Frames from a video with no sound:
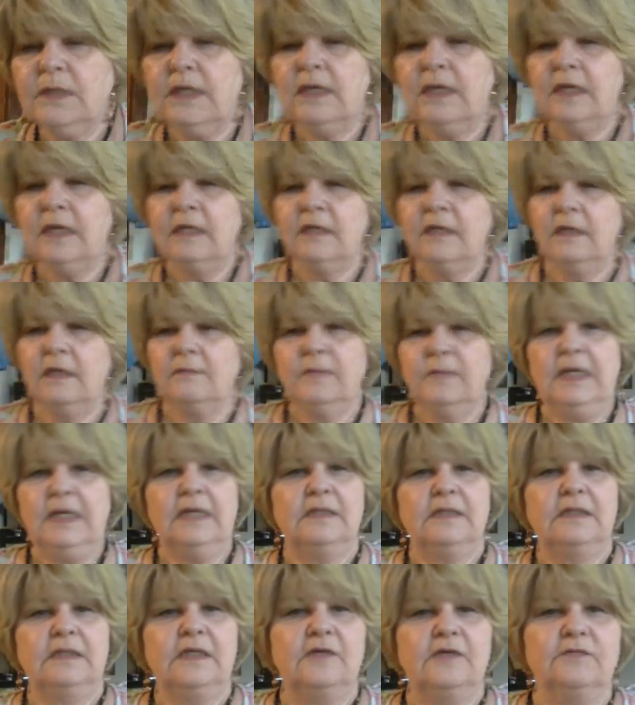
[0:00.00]
Okay,
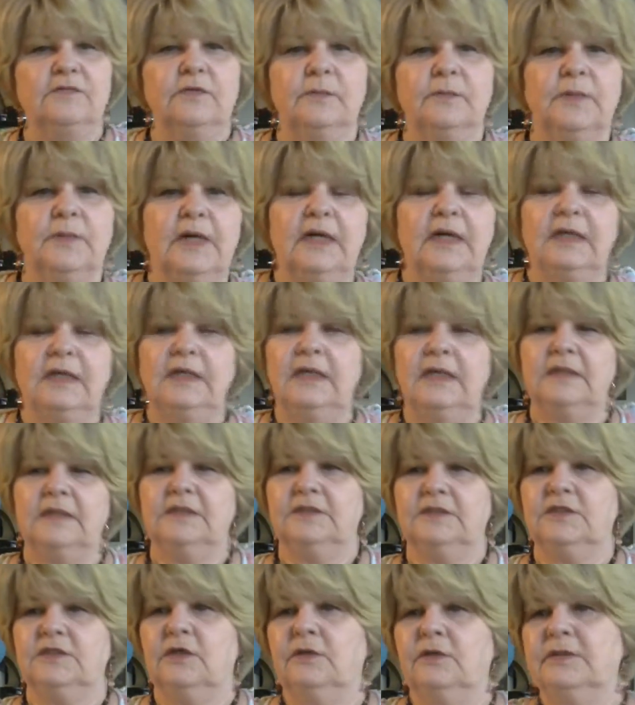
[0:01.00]
I'm hitting everybody.
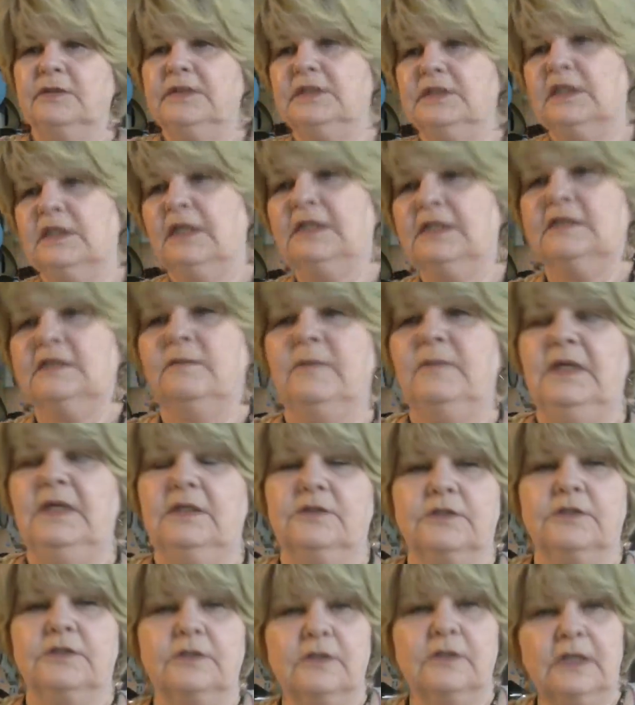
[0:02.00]
I just always like to
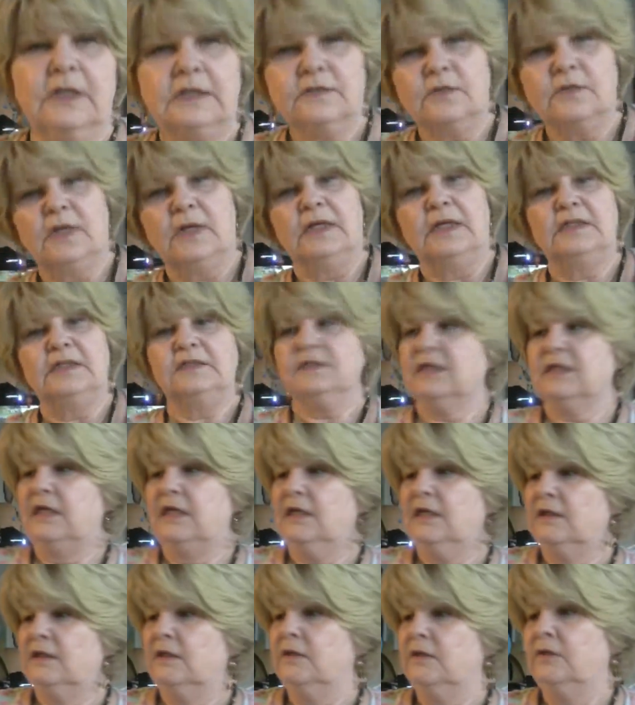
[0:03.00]
make sure I try and
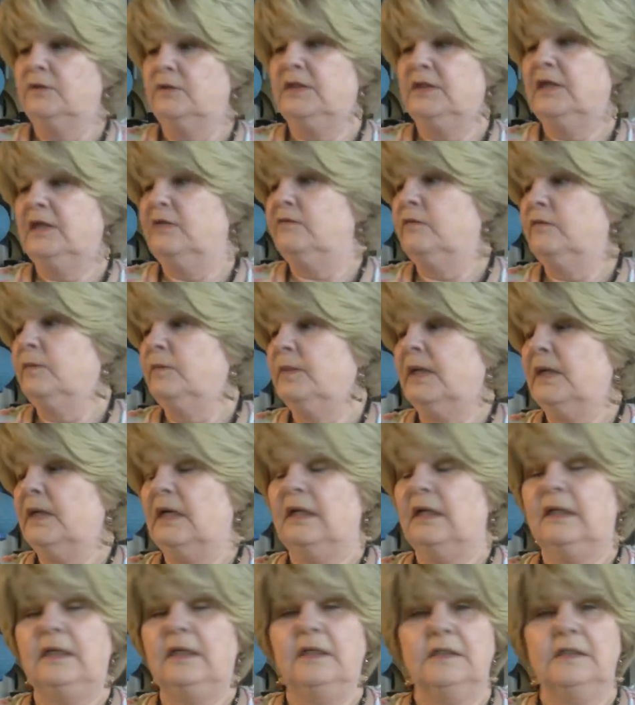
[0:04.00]
say hello to
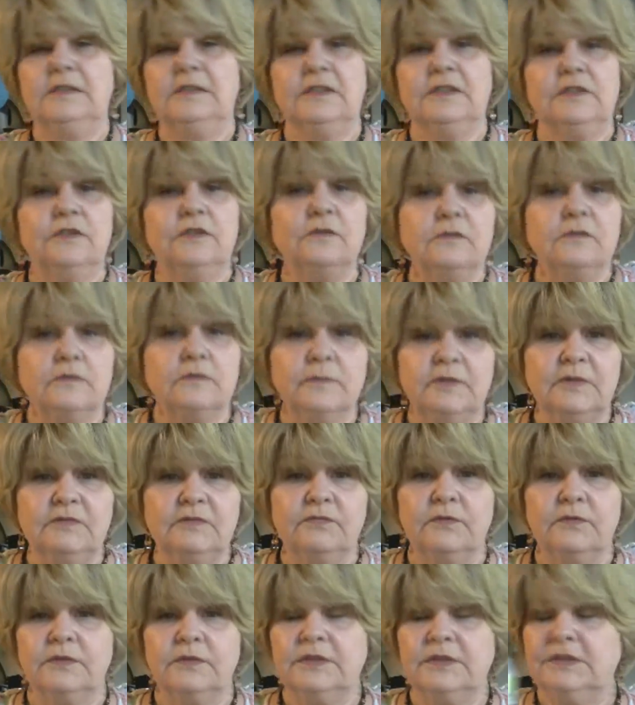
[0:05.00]
everybody. Excuse
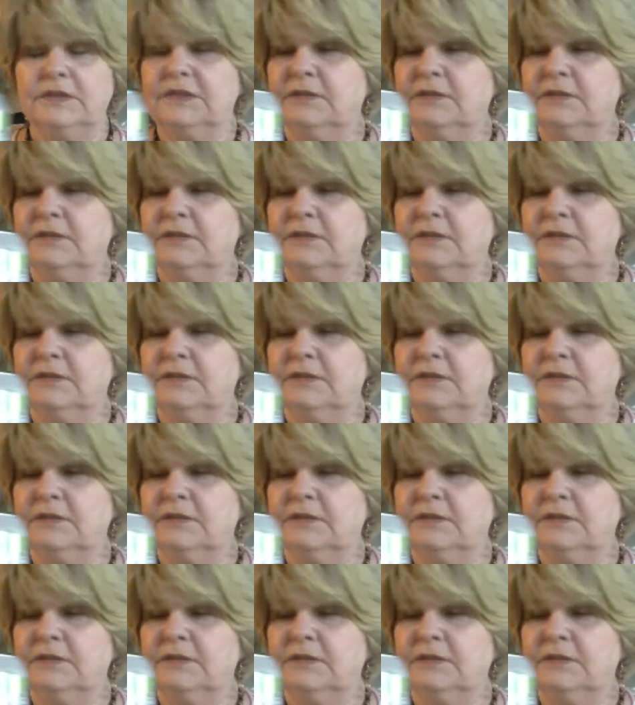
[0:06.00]
me for